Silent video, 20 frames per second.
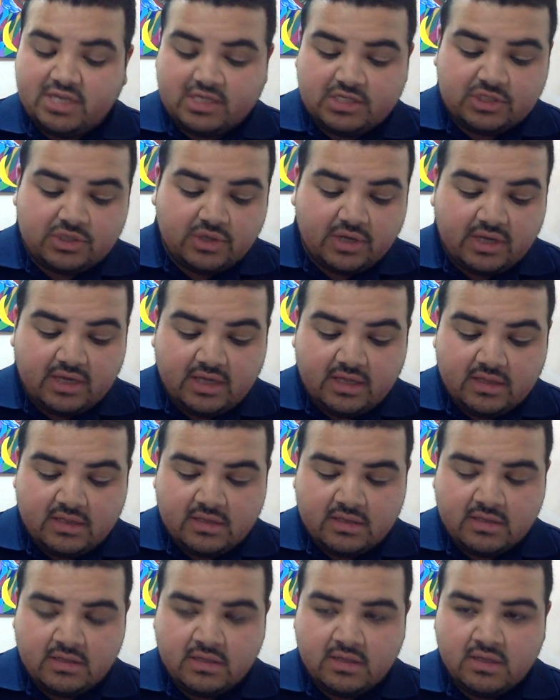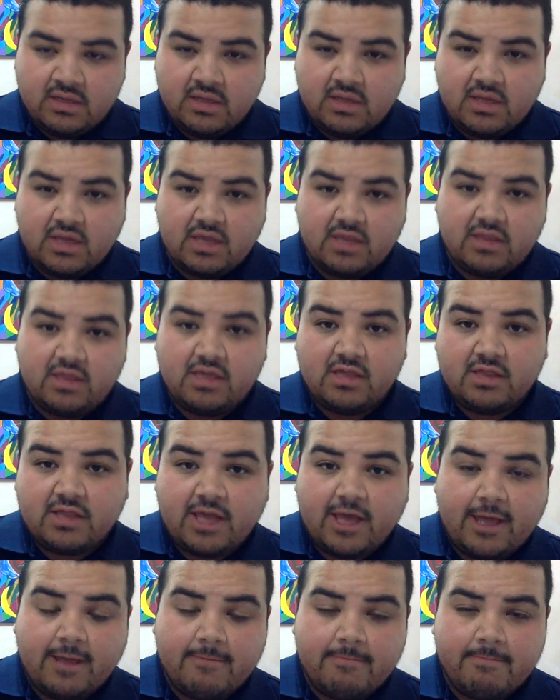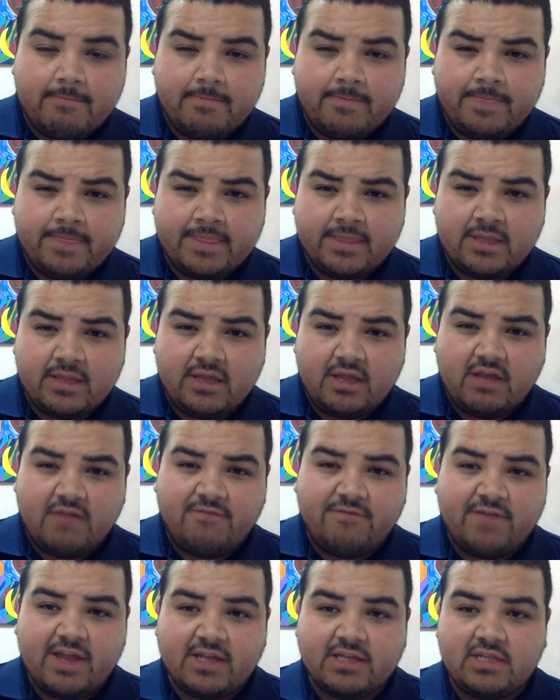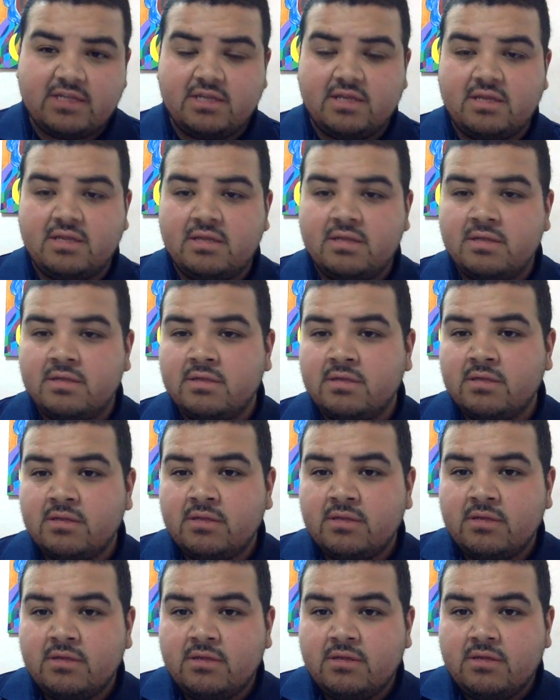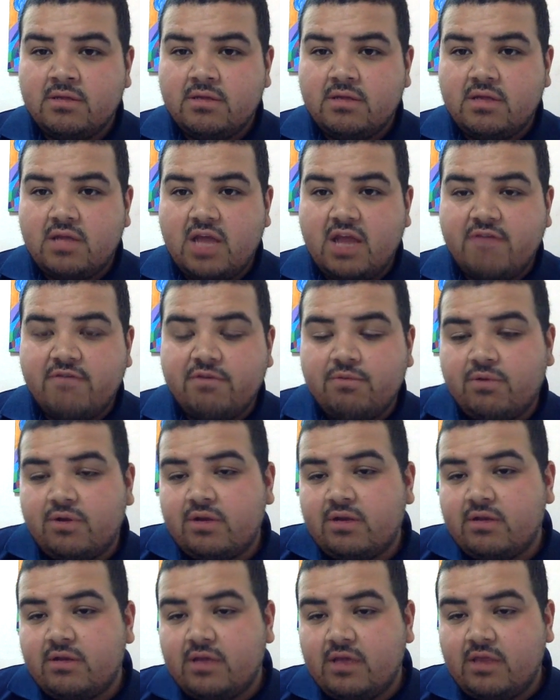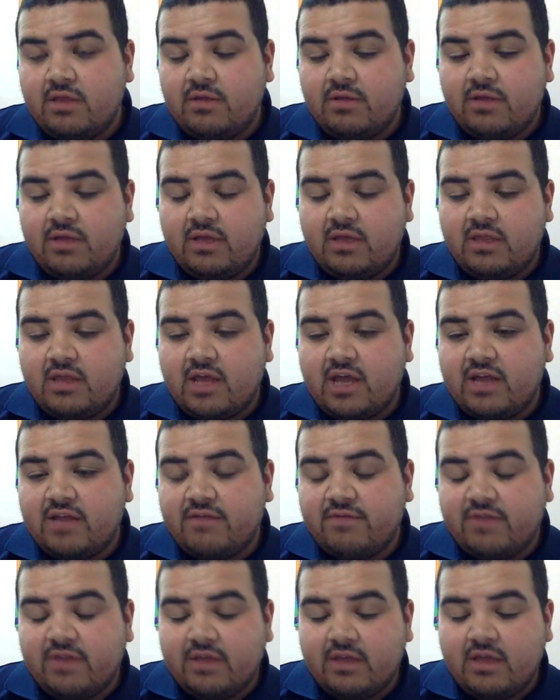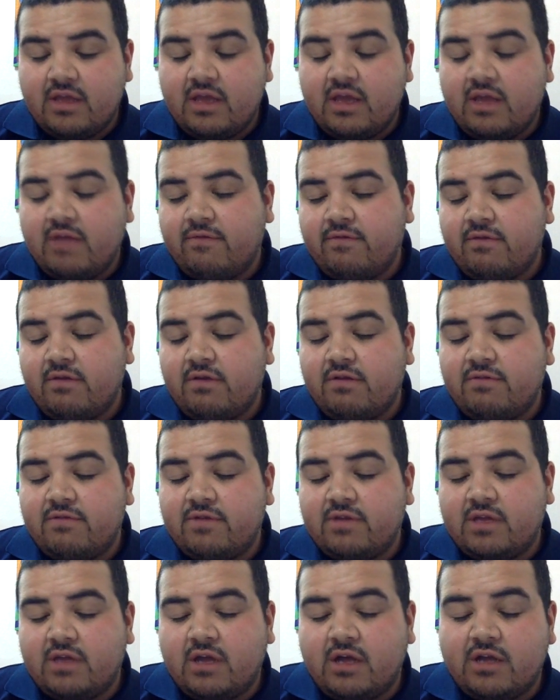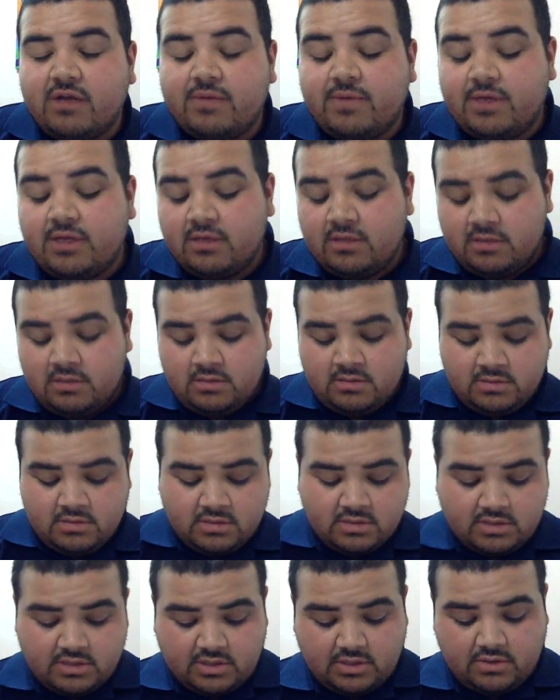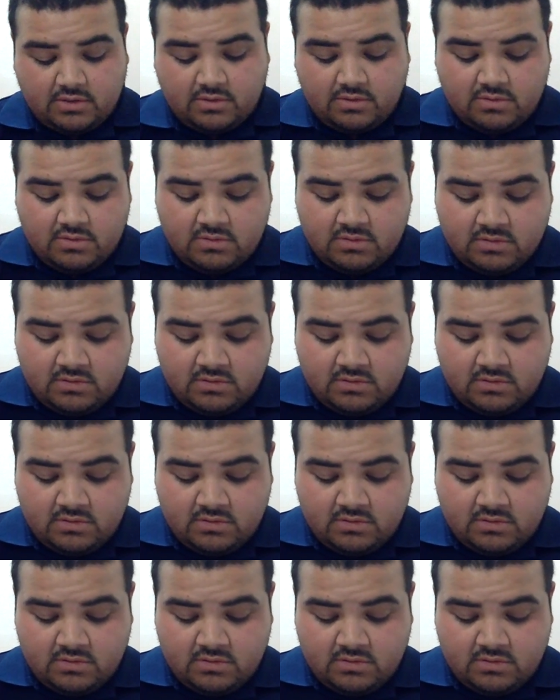constraints, and things that affect everyone in the eyes of economy. So,